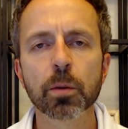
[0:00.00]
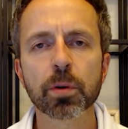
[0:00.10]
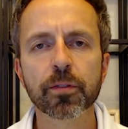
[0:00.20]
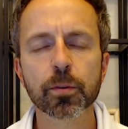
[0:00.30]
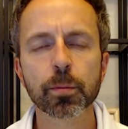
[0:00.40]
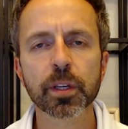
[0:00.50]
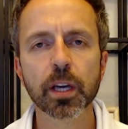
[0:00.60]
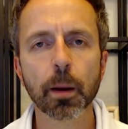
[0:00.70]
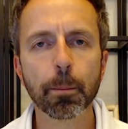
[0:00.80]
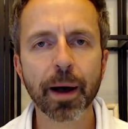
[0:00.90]
preferably
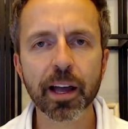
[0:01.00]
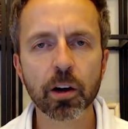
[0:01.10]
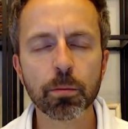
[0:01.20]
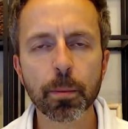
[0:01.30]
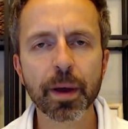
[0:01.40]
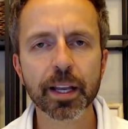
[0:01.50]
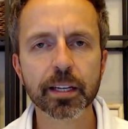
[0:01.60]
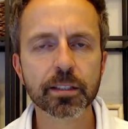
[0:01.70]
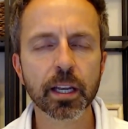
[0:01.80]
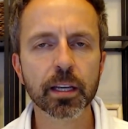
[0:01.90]
a
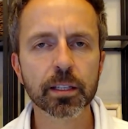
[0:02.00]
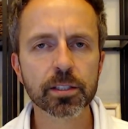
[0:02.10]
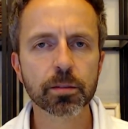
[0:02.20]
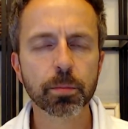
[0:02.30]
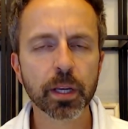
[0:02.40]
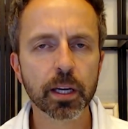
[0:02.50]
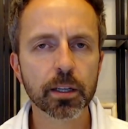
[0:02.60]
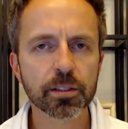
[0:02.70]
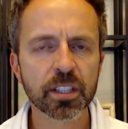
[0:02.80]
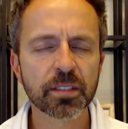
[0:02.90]
biomimetic dentist,
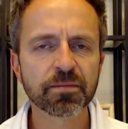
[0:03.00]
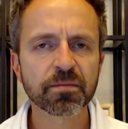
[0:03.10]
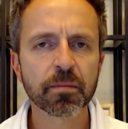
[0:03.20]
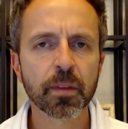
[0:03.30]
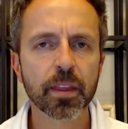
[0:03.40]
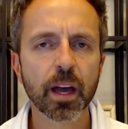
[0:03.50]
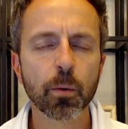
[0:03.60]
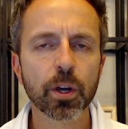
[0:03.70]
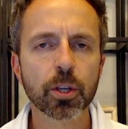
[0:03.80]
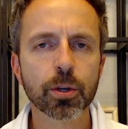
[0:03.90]
because that
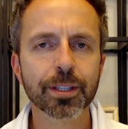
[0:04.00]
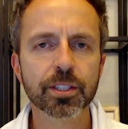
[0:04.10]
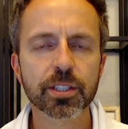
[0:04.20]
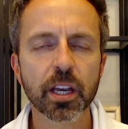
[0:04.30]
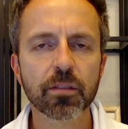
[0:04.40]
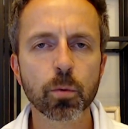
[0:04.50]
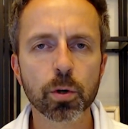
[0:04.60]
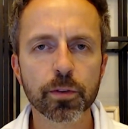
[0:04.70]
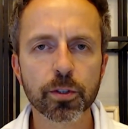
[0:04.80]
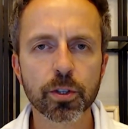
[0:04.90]
way you can save more
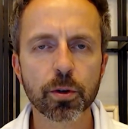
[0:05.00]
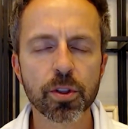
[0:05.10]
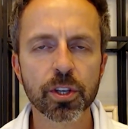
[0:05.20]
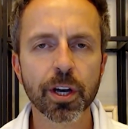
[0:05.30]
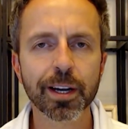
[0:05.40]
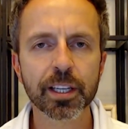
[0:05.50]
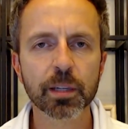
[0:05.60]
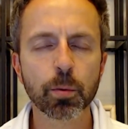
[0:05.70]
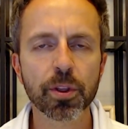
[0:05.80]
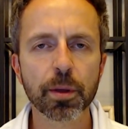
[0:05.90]
of your tooth and not end
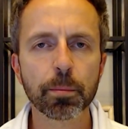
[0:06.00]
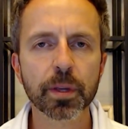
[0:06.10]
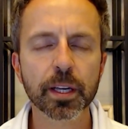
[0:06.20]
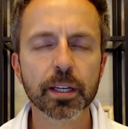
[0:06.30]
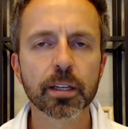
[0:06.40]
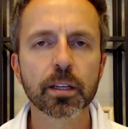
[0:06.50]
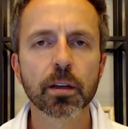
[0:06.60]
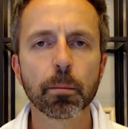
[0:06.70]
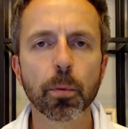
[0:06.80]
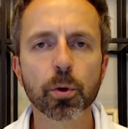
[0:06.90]
up with a big
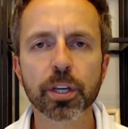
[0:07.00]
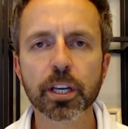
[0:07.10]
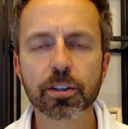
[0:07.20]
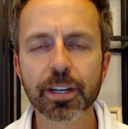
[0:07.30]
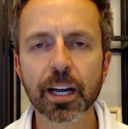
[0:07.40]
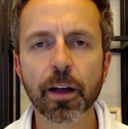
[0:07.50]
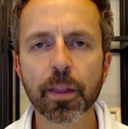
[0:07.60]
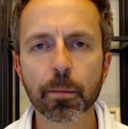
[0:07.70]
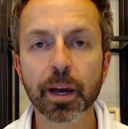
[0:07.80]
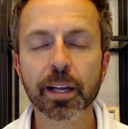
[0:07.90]
bulky crown
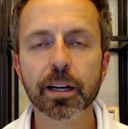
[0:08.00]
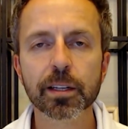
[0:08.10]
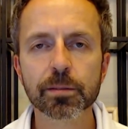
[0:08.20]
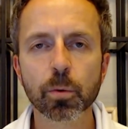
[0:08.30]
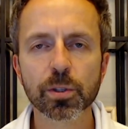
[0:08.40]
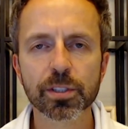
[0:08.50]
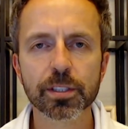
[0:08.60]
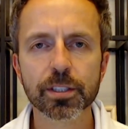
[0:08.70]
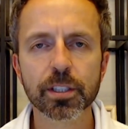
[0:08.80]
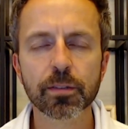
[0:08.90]
that might cause more
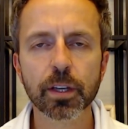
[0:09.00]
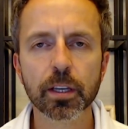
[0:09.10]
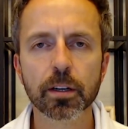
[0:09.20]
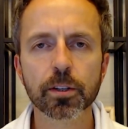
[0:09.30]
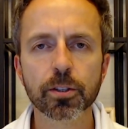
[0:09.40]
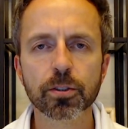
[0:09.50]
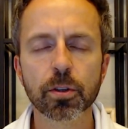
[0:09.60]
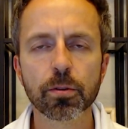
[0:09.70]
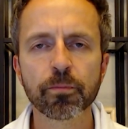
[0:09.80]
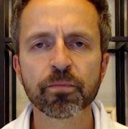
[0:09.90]
sensitivity on your
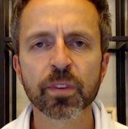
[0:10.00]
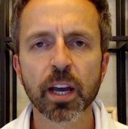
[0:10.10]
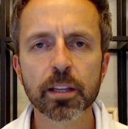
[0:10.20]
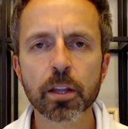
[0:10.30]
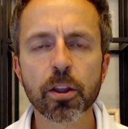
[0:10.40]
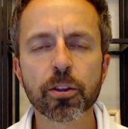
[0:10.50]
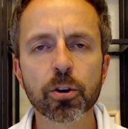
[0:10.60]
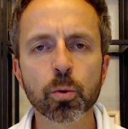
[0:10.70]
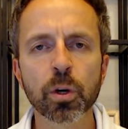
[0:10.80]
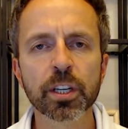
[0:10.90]
tooth. And then the
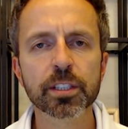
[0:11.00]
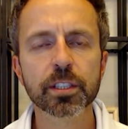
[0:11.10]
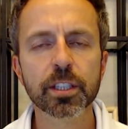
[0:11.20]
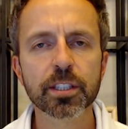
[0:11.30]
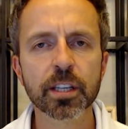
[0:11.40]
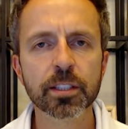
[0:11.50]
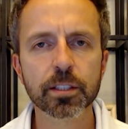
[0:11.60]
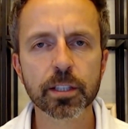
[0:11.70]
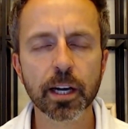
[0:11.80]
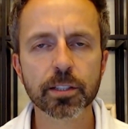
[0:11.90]
third one is a
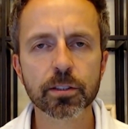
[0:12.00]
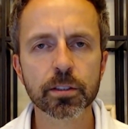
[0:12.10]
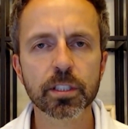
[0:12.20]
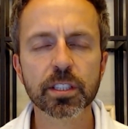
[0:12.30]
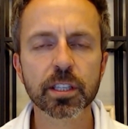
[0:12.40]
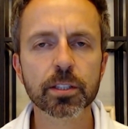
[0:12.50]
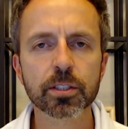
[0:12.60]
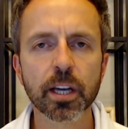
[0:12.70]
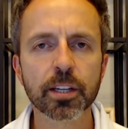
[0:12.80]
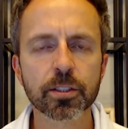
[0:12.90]
desensitizer. And a
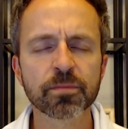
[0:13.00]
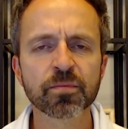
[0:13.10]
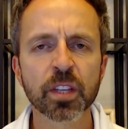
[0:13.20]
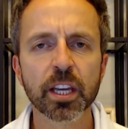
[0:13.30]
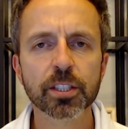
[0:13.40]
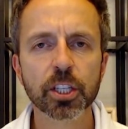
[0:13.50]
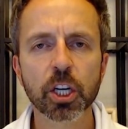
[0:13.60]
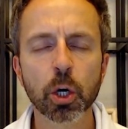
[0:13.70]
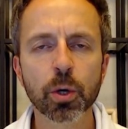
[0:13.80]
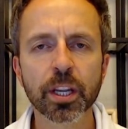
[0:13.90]
desensitizer is a
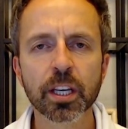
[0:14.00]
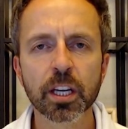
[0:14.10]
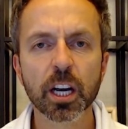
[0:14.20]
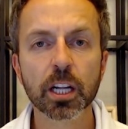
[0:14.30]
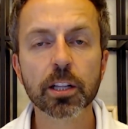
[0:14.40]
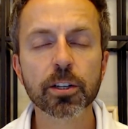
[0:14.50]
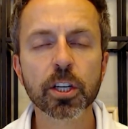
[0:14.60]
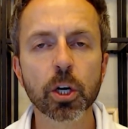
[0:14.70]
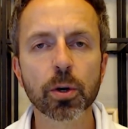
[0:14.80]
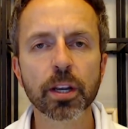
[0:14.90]
coating, a clear
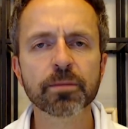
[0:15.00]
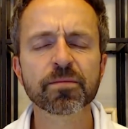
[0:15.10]
coating